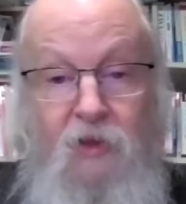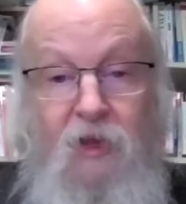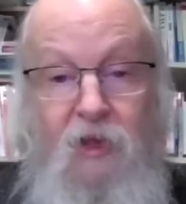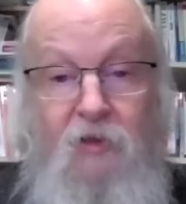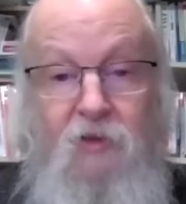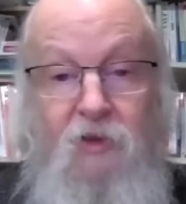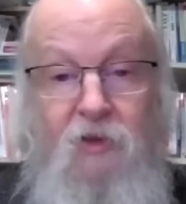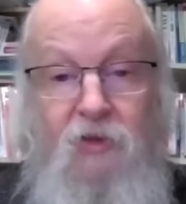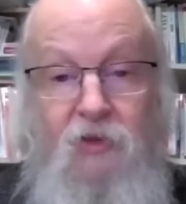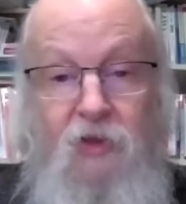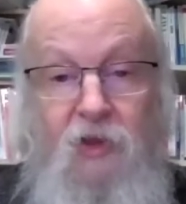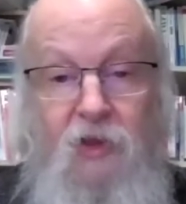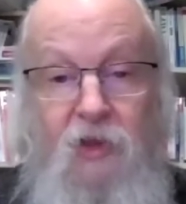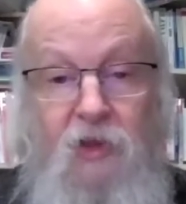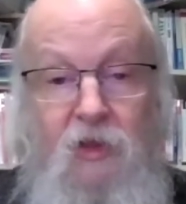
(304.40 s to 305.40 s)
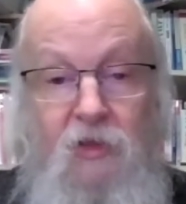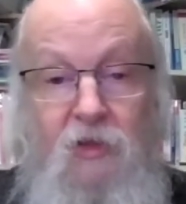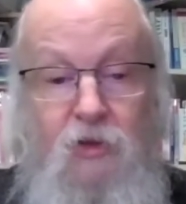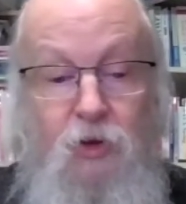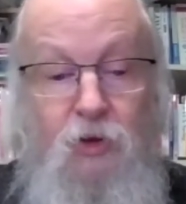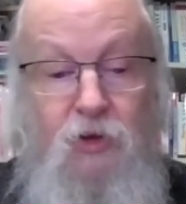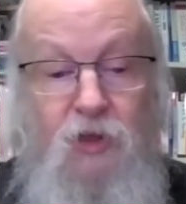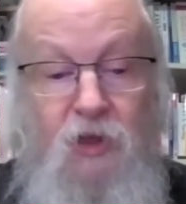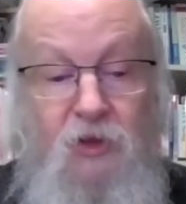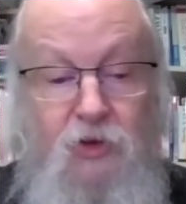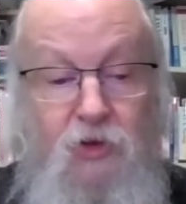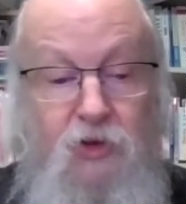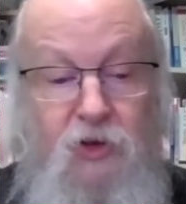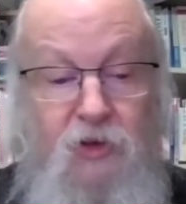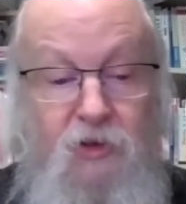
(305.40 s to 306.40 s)
there is a good
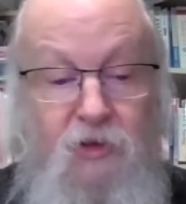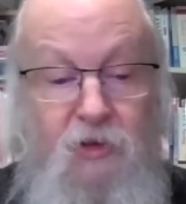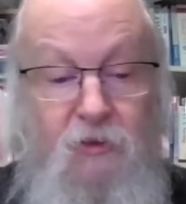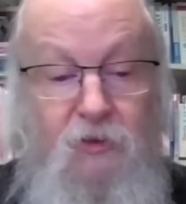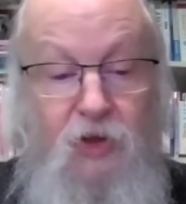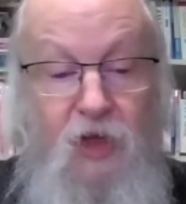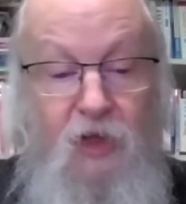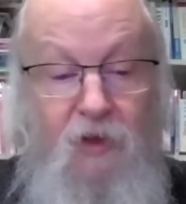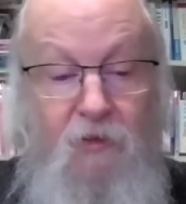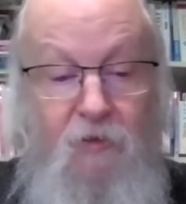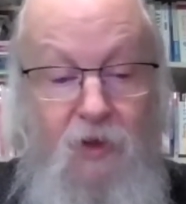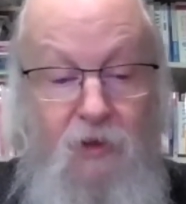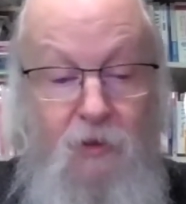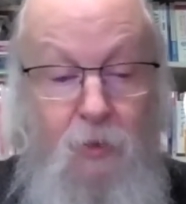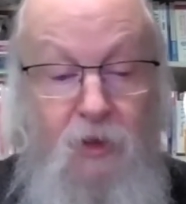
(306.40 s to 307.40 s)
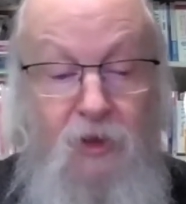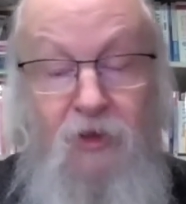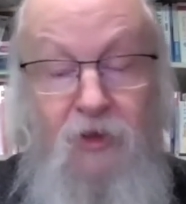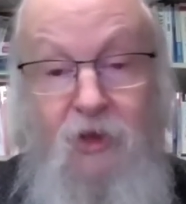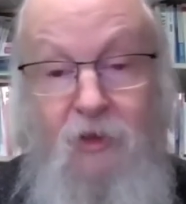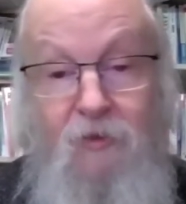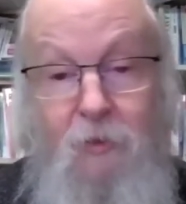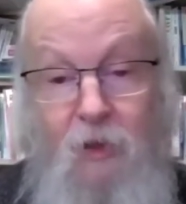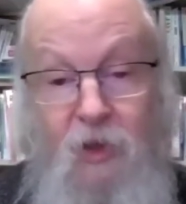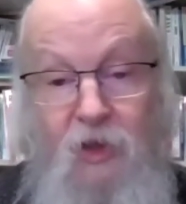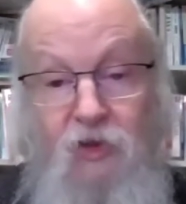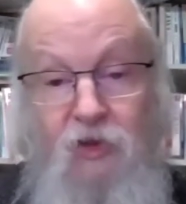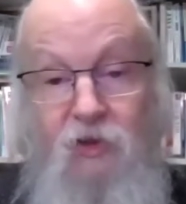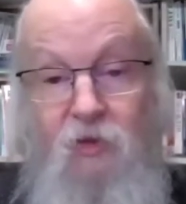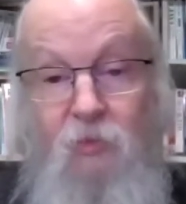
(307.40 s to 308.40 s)
culture of sharing vulnerability
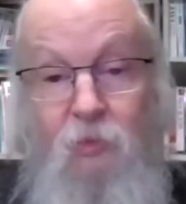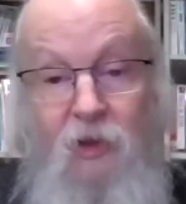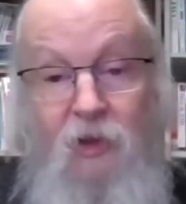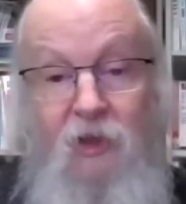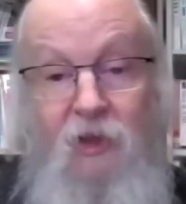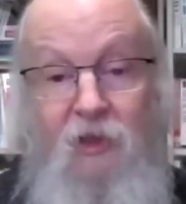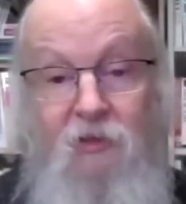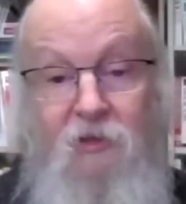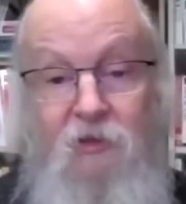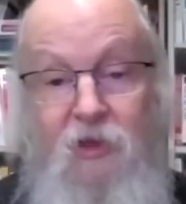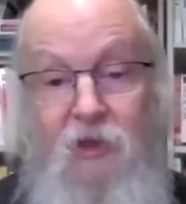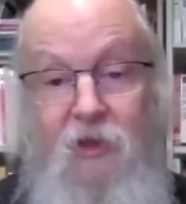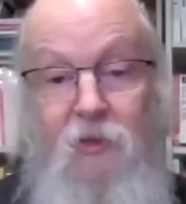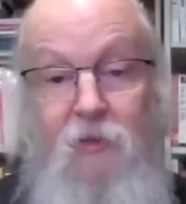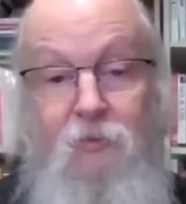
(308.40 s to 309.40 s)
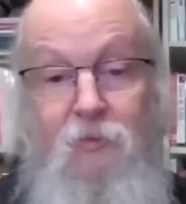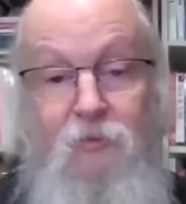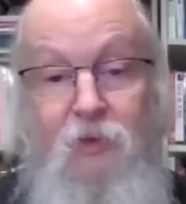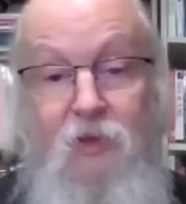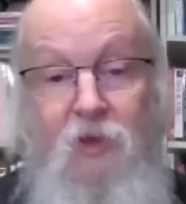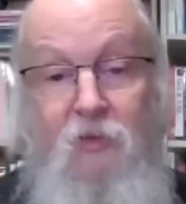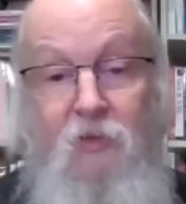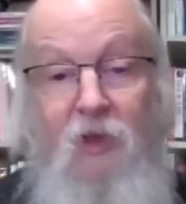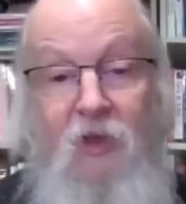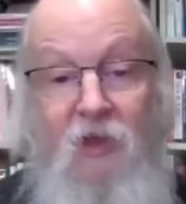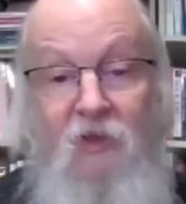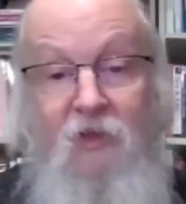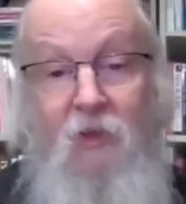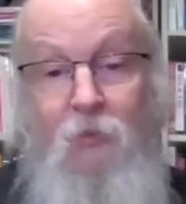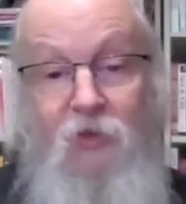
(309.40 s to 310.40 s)
information, whether there are
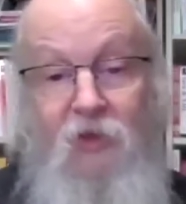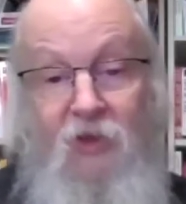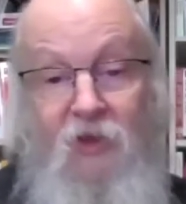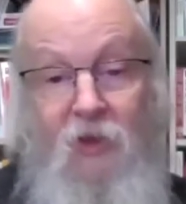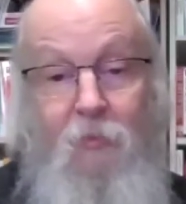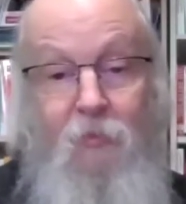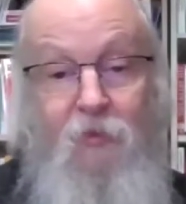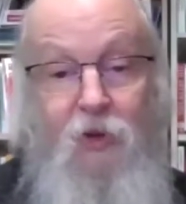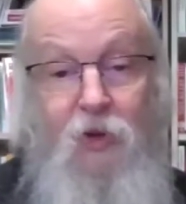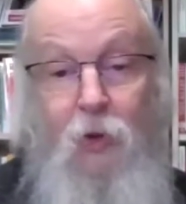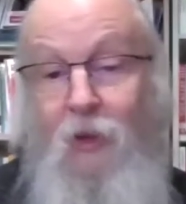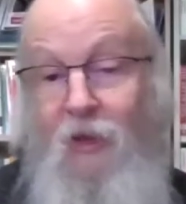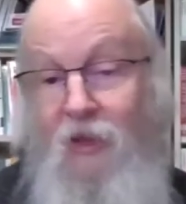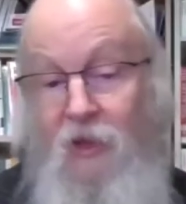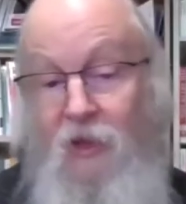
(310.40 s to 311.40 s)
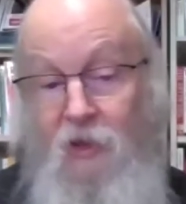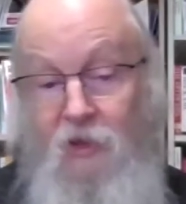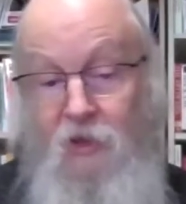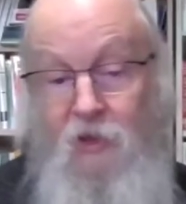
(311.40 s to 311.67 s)
mechanisms set up for doing that.